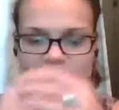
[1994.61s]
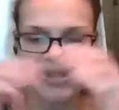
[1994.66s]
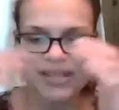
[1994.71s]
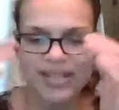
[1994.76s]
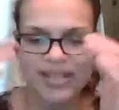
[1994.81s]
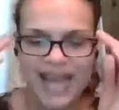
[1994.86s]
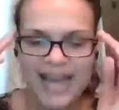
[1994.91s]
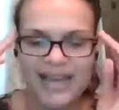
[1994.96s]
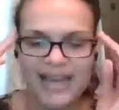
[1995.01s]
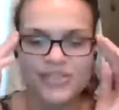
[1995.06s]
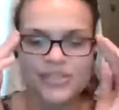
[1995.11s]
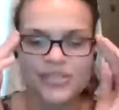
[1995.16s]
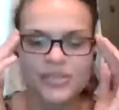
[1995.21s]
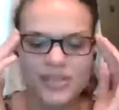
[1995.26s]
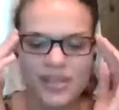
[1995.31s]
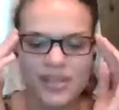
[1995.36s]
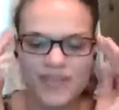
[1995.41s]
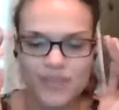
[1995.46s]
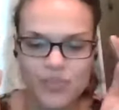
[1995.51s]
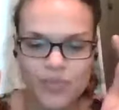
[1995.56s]
really ask
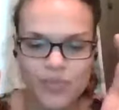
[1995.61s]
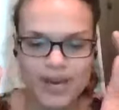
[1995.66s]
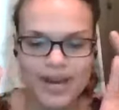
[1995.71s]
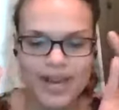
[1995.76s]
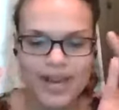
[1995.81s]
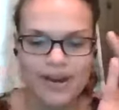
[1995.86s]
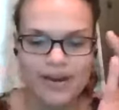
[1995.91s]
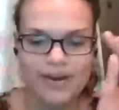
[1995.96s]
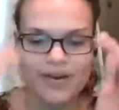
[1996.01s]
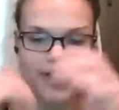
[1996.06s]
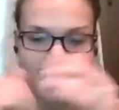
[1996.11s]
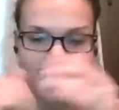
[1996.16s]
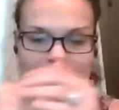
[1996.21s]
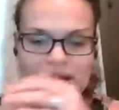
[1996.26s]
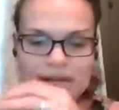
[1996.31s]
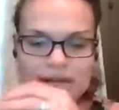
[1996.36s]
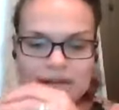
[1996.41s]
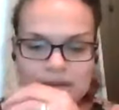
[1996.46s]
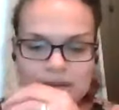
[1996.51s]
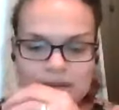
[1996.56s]
yourself what
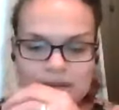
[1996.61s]
area,